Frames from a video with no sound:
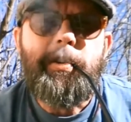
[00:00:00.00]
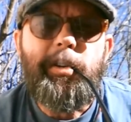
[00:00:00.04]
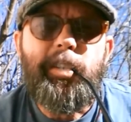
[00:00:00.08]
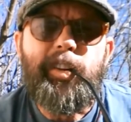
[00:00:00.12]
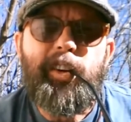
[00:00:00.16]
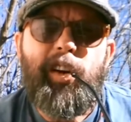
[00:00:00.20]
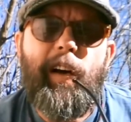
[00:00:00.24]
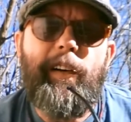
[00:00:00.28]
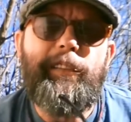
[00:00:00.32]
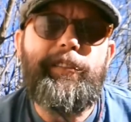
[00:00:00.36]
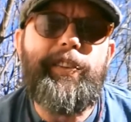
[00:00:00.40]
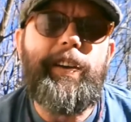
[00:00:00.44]

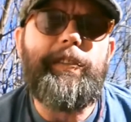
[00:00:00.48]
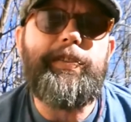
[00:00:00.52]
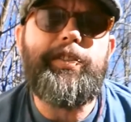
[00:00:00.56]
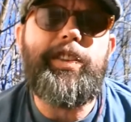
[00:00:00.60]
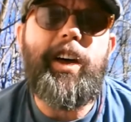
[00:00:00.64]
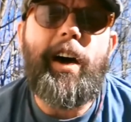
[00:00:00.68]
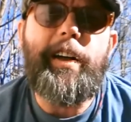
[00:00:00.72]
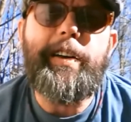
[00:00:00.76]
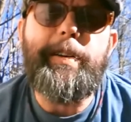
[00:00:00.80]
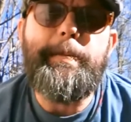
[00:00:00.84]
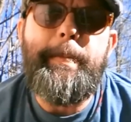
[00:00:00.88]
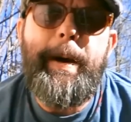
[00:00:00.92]
So if you've
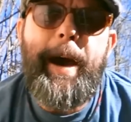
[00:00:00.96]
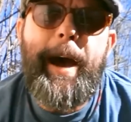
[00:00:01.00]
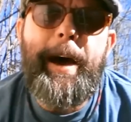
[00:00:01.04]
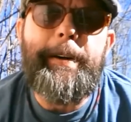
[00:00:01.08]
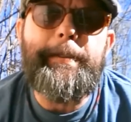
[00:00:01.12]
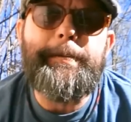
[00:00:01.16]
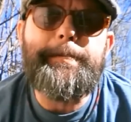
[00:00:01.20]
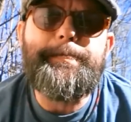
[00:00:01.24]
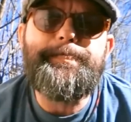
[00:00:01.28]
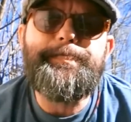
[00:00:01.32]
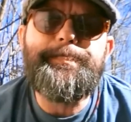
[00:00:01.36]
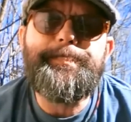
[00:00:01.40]
thought
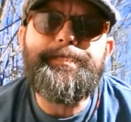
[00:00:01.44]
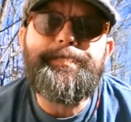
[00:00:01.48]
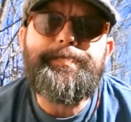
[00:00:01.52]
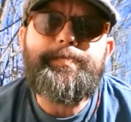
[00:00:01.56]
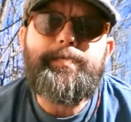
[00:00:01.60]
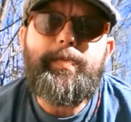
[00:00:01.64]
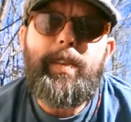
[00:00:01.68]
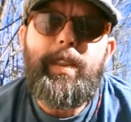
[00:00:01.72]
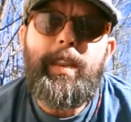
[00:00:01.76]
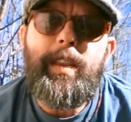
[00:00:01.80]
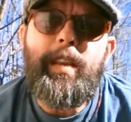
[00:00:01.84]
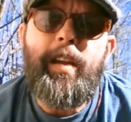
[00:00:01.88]
about
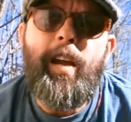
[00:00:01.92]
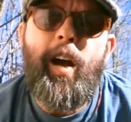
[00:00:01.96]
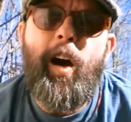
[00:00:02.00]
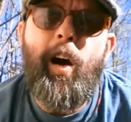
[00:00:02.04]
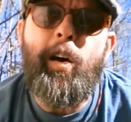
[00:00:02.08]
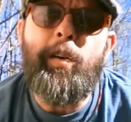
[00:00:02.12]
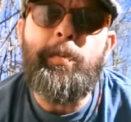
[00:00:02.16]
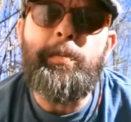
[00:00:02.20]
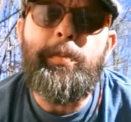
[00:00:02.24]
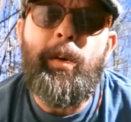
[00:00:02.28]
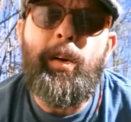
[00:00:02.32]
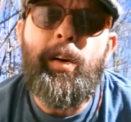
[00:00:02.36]

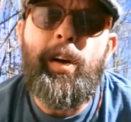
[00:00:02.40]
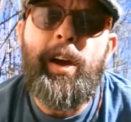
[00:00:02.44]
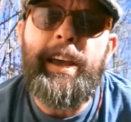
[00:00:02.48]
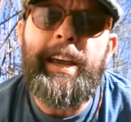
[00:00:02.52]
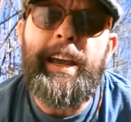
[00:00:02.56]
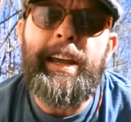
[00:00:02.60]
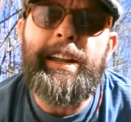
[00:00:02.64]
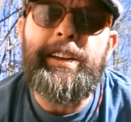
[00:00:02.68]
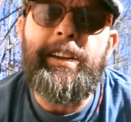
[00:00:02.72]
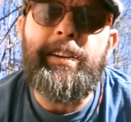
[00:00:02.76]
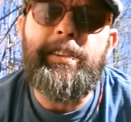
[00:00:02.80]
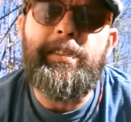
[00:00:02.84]
home
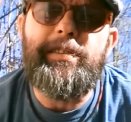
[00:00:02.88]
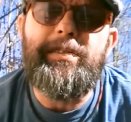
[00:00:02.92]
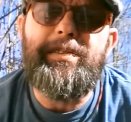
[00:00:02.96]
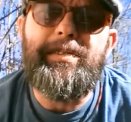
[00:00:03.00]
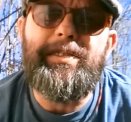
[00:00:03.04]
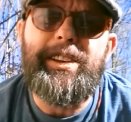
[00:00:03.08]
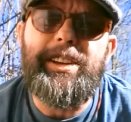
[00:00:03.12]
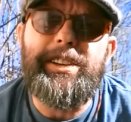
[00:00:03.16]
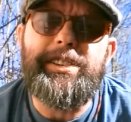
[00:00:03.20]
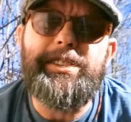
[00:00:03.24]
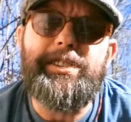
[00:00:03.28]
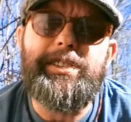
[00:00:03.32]
brewing and you're
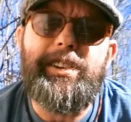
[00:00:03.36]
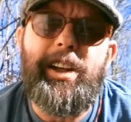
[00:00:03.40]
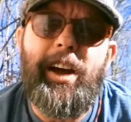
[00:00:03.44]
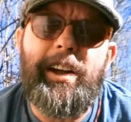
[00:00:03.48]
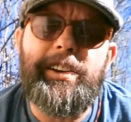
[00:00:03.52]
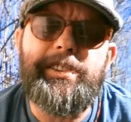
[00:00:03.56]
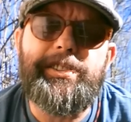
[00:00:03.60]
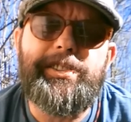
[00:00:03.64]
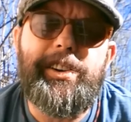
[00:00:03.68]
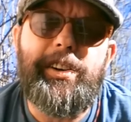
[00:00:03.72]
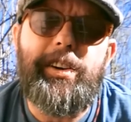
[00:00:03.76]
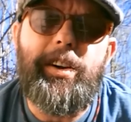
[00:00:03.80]
just
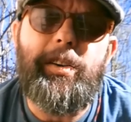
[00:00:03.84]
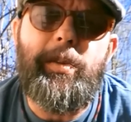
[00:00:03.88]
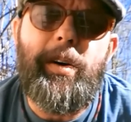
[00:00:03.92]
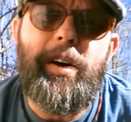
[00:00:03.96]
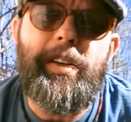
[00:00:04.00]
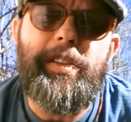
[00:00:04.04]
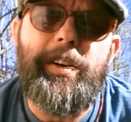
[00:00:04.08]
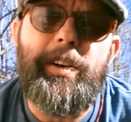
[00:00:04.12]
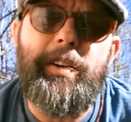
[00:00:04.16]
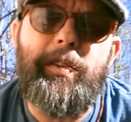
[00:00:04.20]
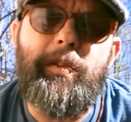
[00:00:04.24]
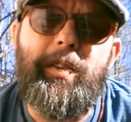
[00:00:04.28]
not sure
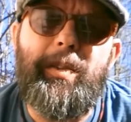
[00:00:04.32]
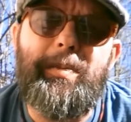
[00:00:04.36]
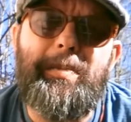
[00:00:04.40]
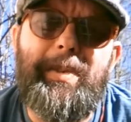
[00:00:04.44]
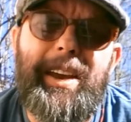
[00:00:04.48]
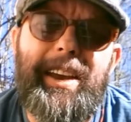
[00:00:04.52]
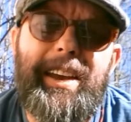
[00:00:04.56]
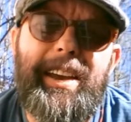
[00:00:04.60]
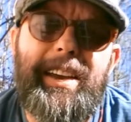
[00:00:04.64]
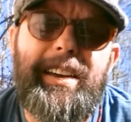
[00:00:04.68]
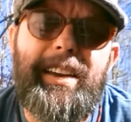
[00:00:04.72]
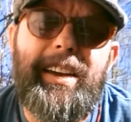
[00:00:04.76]
whether it would
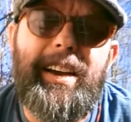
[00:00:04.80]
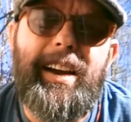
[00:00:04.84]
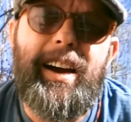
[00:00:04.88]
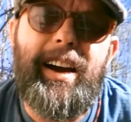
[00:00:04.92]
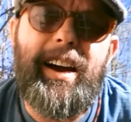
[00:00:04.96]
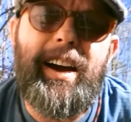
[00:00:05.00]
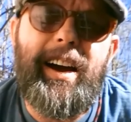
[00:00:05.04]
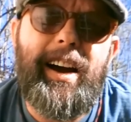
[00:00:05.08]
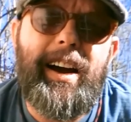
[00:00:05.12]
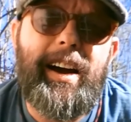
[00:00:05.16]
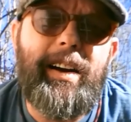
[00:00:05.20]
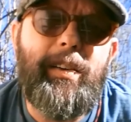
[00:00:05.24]
be
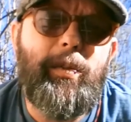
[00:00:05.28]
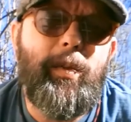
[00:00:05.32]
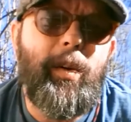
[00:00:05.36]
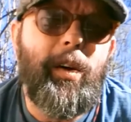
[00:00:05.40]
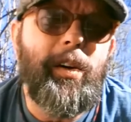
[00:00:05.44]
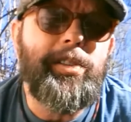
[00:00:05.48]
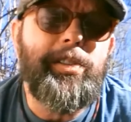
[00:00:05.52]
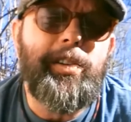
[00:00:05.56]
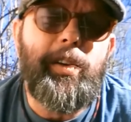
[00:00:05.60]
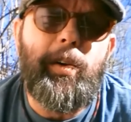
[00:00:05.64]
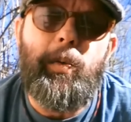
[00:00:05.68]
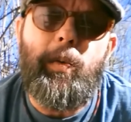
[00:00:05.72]

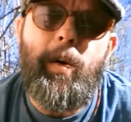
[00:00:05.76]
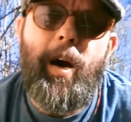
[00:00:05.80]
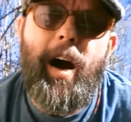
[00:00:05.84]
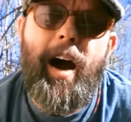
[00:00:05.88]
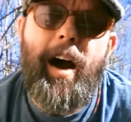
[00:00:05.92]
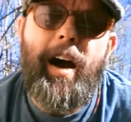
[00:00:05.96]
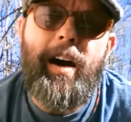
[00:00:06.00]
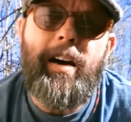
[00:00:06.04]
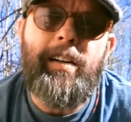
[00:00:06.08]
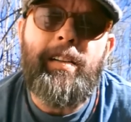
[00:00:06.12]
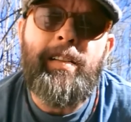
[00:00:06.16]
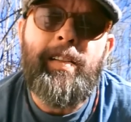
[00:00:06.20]
worth your
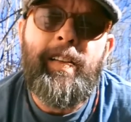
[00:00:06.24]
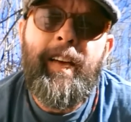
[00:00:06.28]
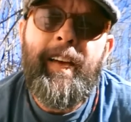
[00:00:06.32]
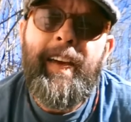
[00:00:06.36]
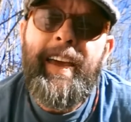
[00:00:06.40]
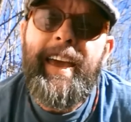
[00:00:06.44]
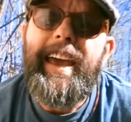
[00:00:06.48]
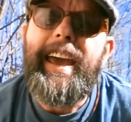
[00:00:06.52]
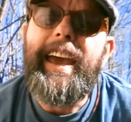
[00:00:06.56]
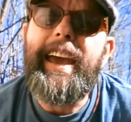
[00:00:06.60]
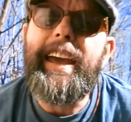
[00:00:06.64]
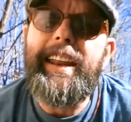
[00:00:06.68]
while,
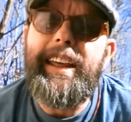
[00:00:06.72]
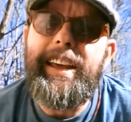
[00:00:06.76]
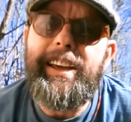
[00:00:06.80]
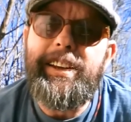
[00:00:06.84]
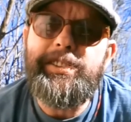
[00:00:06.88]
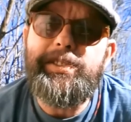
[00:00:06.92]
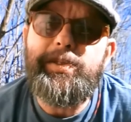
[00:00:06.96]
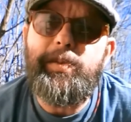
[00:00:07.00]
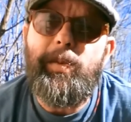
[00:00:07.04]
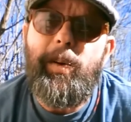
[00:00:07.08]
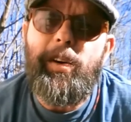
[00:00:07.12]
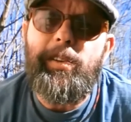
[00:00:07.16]
it
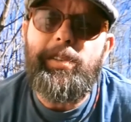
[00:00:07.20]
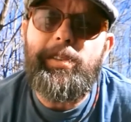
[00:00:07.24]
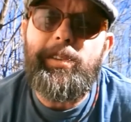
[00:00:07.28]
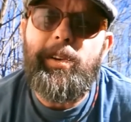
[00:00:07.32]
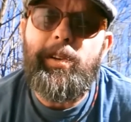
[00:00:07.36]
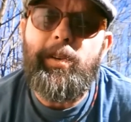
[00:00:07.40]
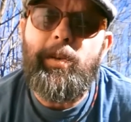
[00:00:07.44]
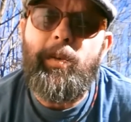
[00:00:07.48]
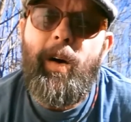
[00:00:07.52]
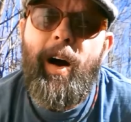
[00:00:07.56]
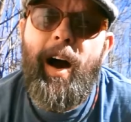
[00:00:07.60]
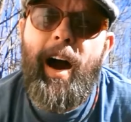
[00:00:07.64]
is worth
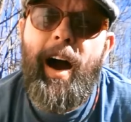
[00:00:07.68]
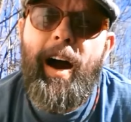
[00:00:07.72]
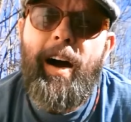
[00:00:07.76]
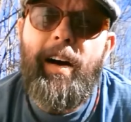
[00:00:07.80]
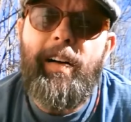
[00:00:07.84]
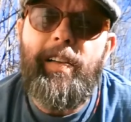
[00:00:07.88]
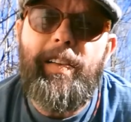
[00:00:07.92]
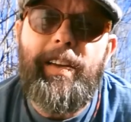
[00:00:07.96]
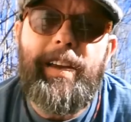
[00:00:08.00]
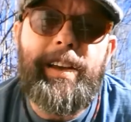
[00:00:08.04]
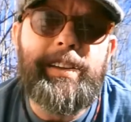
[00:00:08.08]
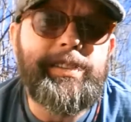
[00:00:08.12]
your
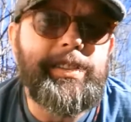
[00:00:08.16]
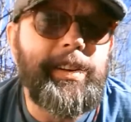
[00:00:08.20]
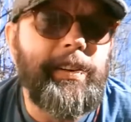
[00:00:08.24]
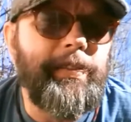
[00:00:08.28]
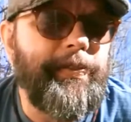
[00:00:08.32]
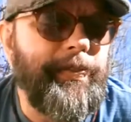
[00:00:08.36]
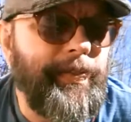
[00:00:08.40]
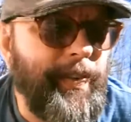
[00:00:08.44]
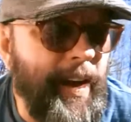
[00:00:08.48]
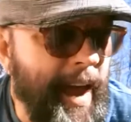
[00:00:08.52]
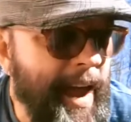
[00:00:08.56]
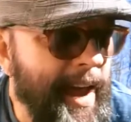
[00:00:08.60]
while. It's a
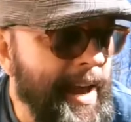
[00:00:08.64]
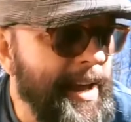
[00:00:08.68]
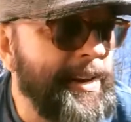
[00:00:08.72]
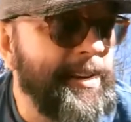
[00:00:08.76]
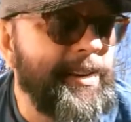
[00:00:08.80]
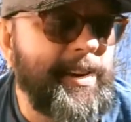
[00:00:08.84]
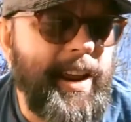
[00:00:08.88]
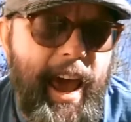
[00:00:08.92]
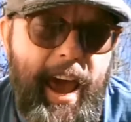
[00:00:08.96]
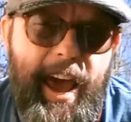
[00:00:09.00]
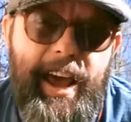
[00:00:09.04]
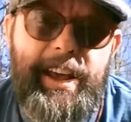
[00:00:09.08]

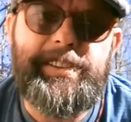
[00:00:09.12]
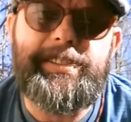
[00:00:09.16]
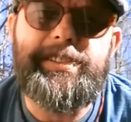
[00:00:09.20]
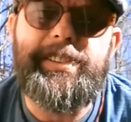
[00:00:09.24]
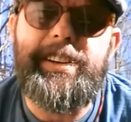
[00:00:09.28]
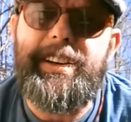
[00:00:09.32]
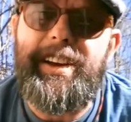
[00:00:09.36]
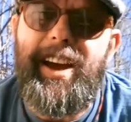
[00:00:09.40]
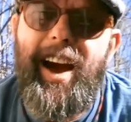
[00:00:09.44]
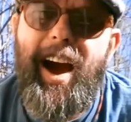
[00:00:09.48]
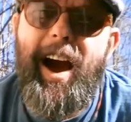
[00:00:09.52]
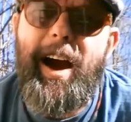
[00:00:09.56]

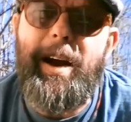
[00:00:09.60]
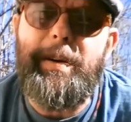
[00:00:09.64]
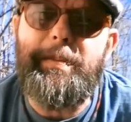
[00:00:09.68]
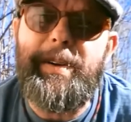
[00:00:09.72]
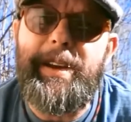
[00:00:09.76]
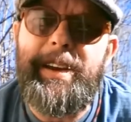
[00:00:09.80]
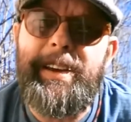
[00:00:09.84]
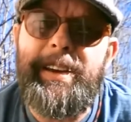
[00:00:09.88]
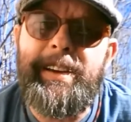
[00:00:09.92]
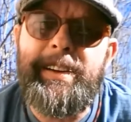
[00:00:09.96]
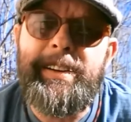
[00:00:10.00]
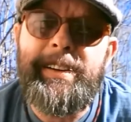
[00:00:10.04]
fantastic
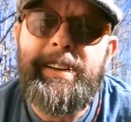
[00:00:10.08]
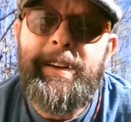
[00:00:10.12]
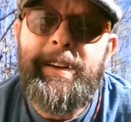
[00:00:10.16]
hobby.